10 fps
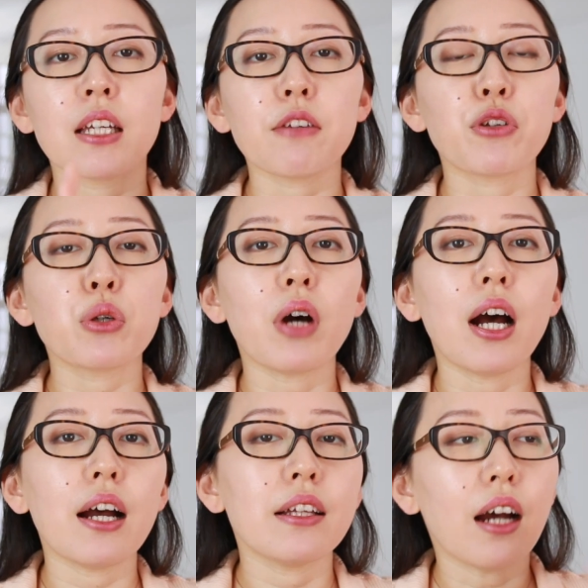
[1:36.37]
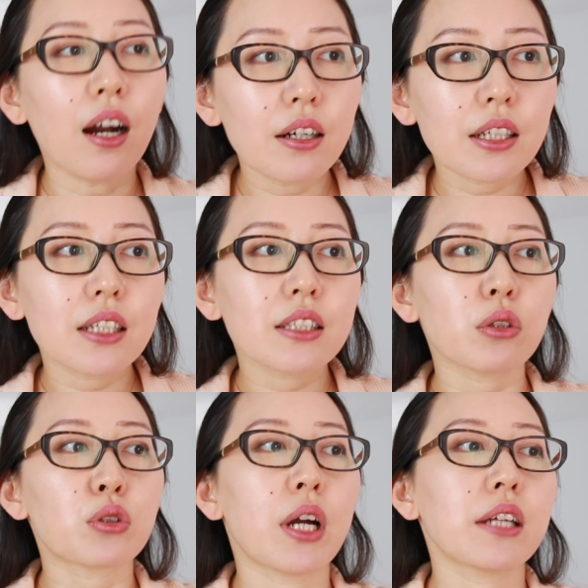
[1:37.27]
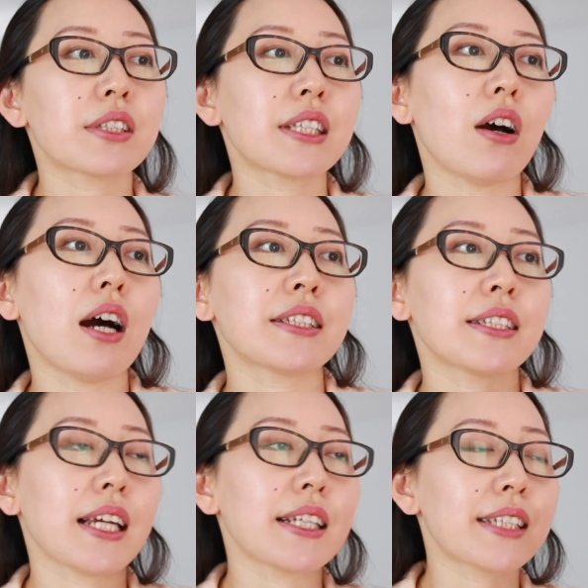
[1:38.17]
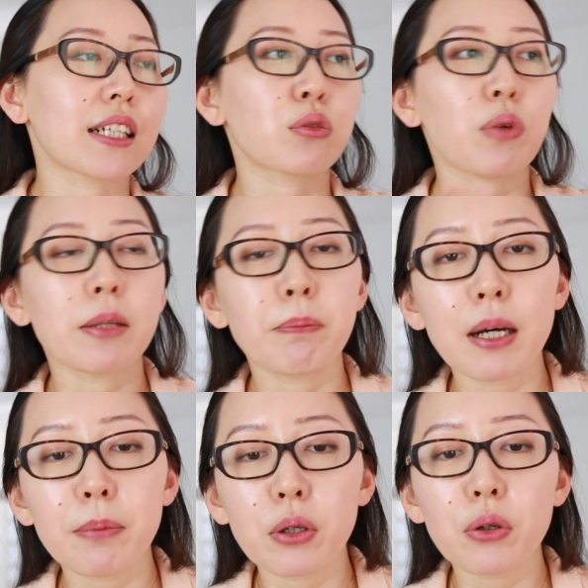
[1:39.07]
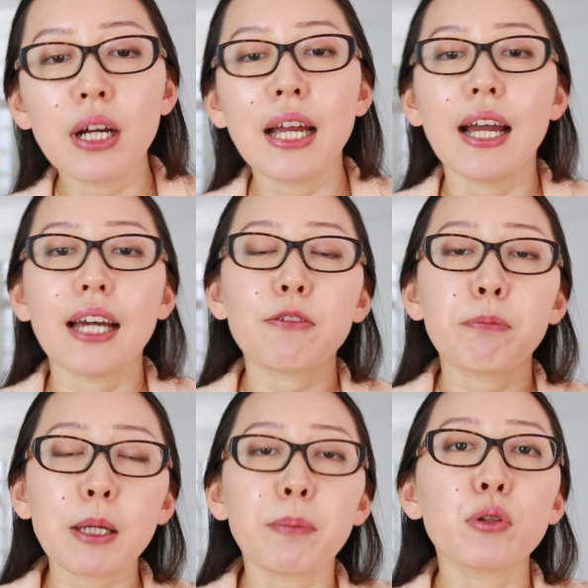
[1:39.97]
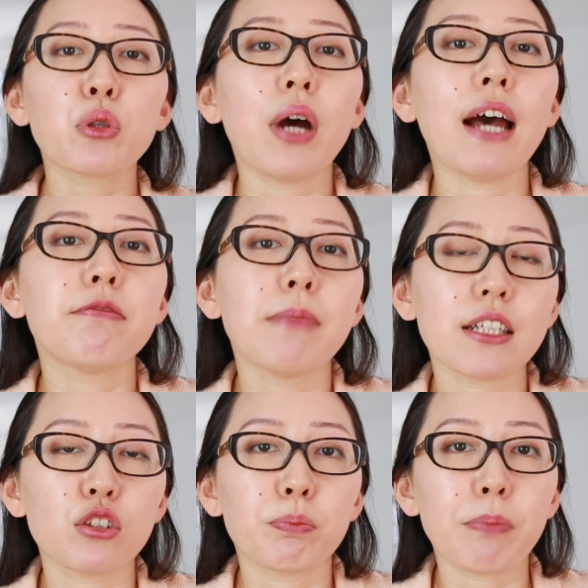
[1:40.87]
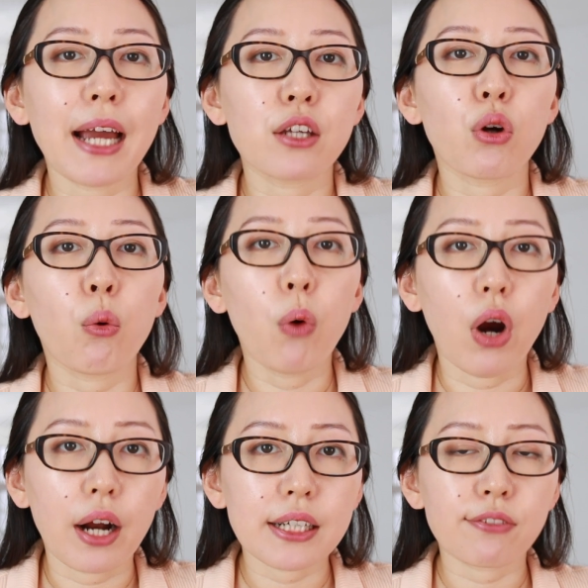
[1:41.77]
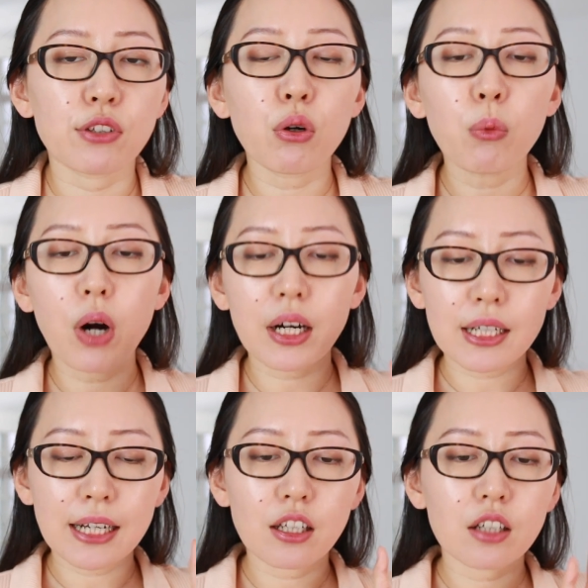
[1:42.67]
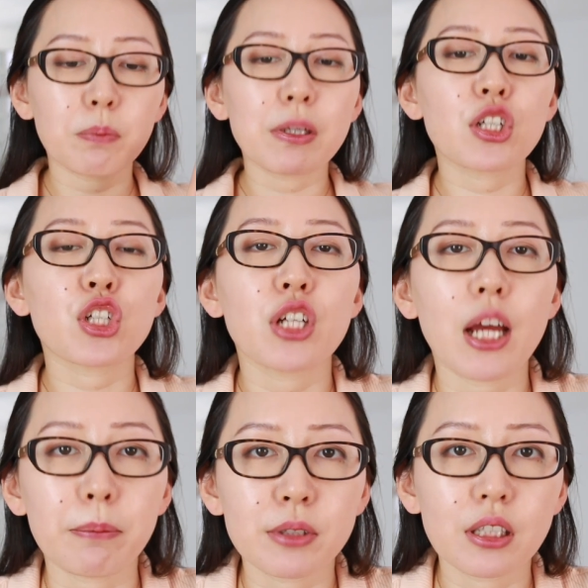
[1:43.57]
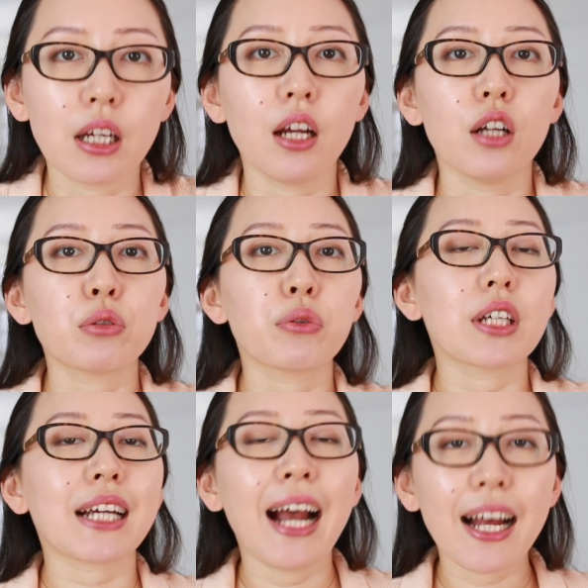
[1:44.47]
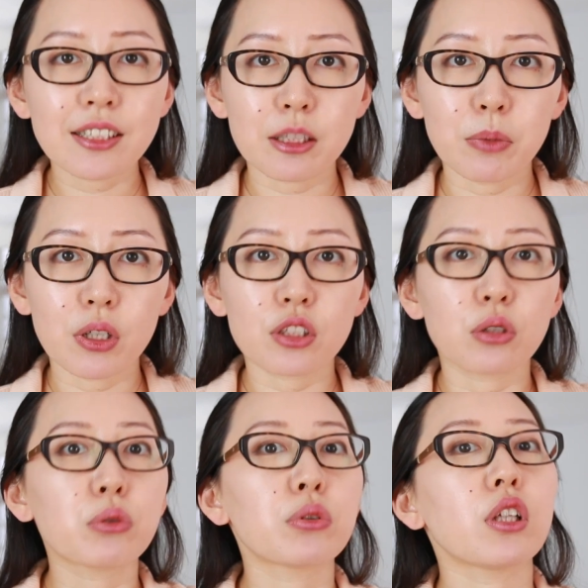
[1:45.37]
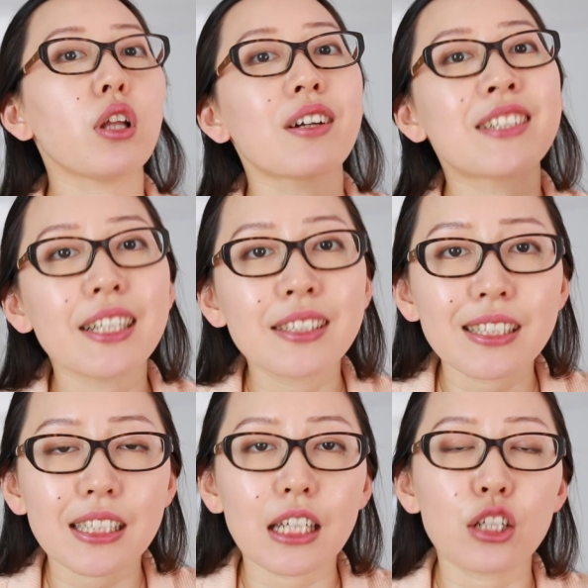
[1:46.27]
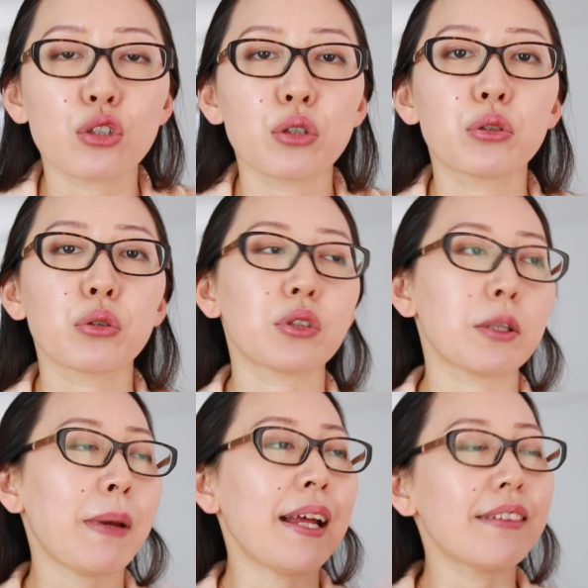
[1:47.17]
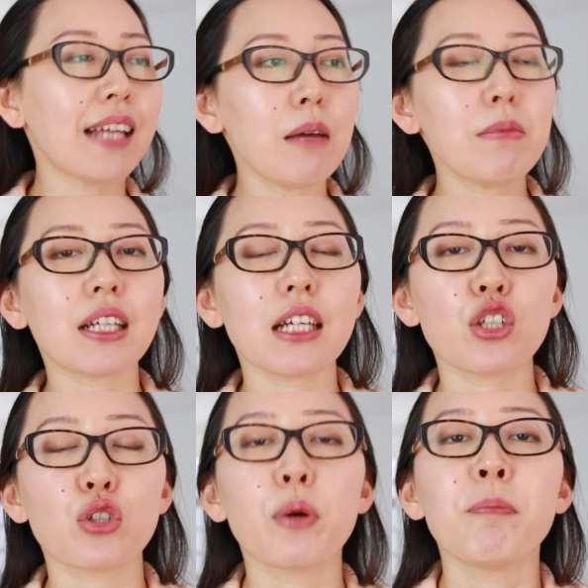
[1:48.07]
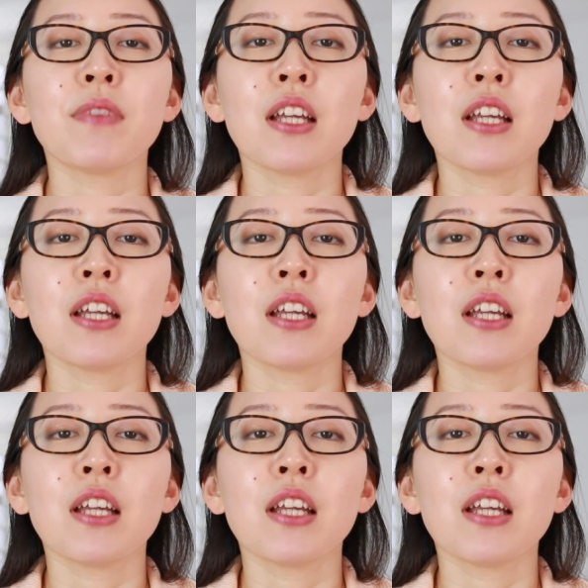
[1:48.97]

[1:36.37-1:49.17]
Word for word: If you are an artist, you're trying to sell on Society6 Redbubble, if people don't have money to buy your work, if your work cannot be shipped to the customers due to the logistic issue, due to the pandemic issue,